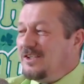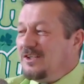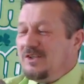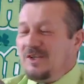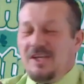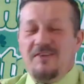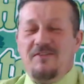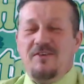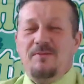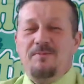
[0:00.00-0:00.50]

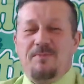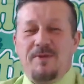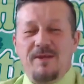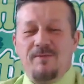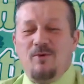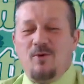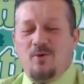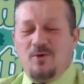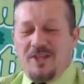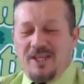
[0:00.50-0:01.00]
even
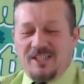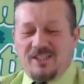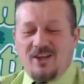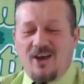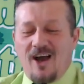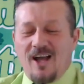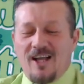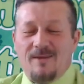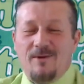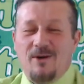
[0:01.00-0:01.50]
people, when they
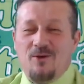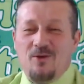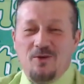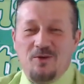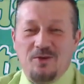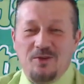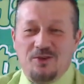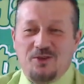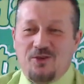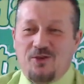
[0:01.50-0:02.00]
talk about
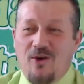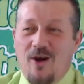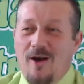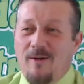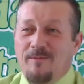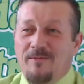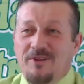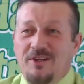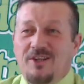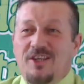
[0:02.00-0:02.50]

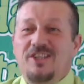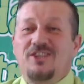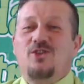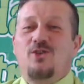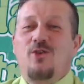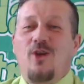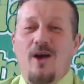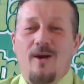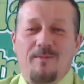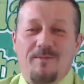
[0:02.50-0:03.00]
Trump, look at
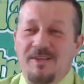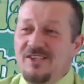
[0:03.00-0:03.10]
Trump.